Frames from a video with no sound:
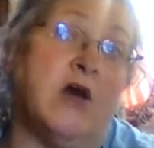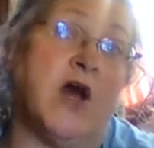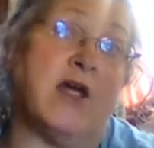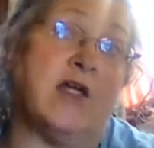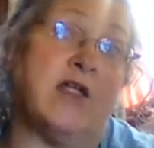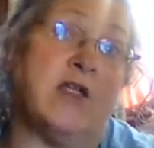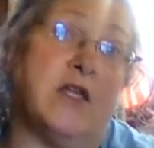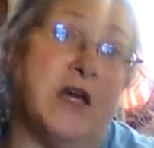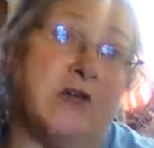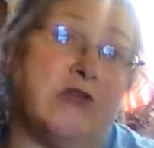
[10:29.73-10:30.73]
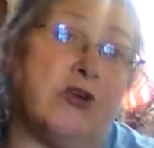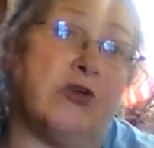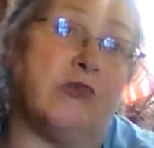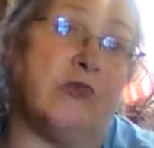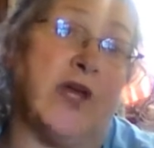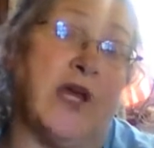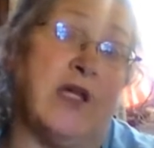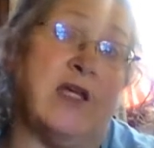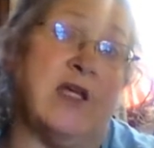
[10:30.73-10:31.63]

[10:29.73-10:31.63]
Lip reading: I can sit out there and paint